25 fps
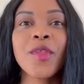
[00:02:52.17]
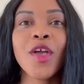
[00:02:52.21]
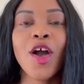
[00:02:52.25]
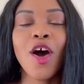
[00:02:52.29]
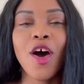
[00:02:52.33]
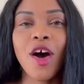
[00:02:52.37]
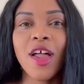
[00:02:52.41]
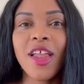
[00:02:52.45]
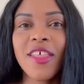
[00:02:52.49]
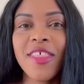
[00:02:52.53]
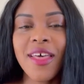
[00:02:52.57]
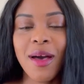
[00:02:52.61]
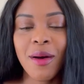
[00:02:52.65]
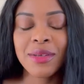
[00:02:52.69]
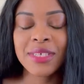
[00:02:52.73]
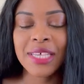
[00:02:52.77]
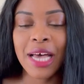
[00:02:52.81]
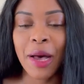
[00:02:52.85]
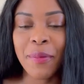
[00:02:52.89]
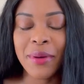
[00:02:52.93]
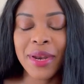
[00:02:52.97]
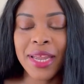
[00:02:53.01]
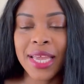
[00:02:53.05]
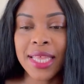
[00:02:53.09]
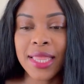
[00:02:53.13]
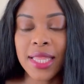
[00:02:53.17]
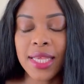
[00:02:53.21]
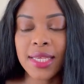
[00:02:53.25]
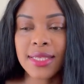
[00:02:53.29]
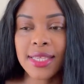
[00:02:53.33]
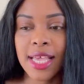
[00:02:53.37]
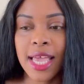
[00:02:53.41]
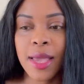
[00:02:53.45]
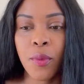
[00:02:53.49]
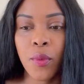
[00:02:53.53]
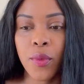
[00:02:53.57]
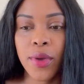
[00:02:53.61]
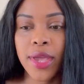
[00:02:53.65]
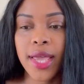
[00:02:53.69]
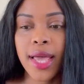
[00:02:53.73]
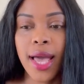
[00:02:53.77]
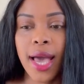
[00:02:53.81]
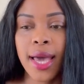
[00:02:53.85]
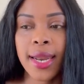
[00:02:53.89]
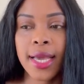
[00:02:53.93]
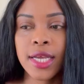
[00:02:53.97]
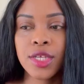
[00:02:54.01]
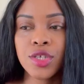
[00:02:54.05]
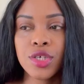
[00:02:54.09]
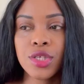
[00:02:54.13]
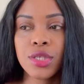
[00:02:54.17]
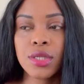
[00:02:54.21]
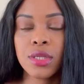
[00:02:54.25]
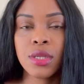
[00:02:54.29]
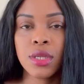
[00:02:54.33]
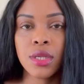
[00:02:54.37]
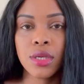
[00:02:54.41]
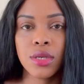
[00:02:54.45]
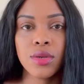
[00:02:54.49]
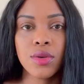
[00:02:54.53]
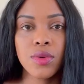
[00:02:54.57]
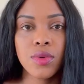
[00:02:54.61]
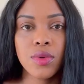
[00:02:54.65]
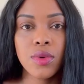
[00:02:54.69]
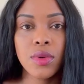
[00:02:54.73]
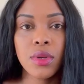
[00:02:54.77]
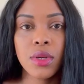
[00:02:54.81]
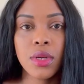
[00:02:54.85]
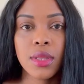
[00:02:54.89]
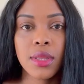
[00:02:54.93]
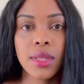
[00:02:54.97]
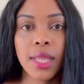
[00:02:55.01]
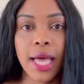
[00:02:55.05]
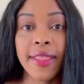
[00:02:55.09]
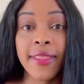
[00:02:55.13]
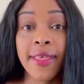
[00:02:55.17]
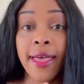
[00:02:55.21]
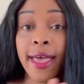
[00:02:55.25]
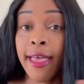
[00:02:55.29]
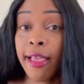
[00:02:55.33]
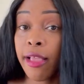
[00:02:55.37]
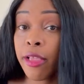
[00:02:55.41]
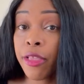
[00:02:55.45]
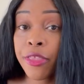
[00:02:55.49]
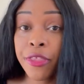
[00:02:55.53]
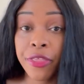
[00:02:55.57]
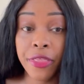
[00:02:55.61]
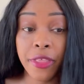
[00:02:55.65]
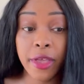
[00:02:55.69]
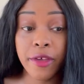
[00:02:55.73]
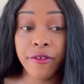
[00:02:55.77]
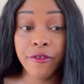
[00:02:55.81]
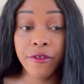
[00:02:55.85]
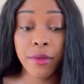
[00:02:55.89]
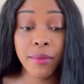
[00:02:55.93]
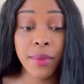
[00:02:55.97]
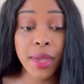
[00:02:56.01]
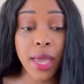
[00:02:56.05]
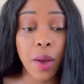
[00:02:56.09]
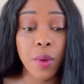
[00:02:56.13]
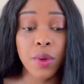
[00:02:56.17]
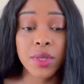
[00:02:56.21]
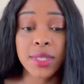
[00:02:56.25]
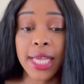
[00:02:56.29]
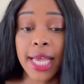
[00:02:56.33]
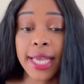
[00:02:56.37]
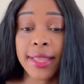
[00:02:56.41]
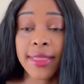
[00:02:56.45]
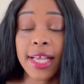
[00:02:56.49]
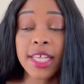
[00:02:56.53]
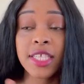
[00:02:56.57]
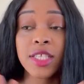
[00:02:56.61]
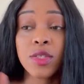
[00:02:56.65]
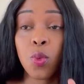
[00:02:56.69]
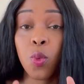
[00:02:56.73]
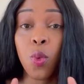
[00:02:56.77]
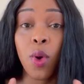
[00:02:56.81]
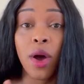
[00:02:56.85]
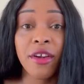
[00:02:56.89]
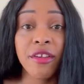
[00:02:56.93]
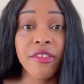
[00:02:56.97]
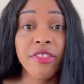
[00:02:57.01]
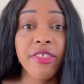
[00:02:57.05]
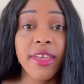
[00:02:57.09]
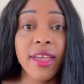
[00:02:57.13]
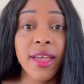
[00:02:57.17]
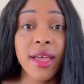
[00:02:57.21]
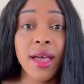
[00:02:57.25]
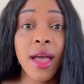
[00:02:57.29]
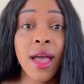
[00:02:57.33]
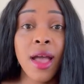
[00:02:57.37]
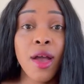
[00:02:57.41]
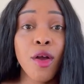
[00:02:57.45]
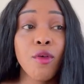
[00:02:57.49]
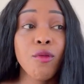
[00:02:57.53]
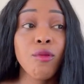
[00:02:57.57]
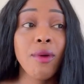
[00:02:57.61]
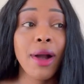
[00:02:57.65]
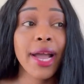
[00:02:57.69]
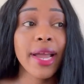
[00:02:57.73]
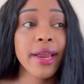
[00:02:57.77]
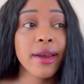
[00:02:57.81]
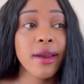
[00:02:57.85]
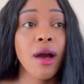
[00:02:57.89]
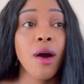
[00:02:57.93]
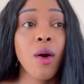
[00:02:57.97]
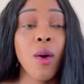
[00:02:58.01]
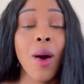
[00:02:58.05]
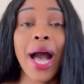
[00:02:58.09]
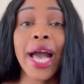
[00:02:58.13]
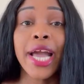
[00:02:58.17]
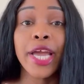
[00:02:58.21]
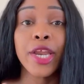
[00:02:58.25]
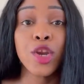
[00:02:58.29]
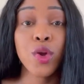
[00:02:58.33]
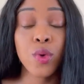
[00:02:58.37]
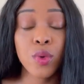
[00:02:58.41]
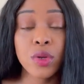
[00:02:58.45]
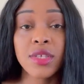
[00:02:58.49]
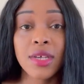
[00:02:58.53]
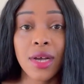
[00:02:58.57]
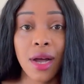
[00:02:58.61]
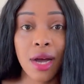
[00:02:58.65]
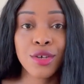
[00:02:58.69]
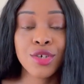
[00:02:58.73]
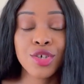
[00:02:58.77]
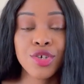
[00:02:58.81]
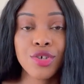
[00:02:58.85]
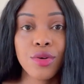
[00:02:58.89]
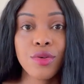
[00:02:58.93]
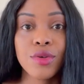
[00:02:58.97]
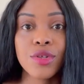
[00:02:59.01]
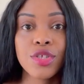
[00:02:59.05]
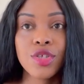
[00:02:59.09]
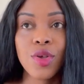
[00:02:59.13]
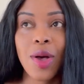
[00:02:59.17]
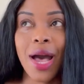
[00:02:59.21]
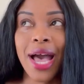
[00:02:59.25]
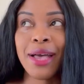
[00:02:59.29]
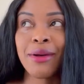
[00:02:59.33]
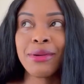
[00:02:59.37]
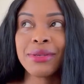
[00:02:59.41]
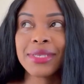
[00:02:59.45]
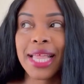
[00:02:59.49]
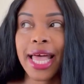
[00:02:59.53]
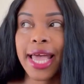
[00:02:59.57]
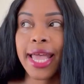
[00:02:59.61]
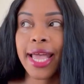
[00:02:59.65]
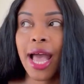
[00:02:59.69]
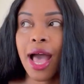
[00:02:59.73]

all of that was happening in the same week. And I just knew that the health thing for me, I was like, that's the one thing right now I know to control. So I was like,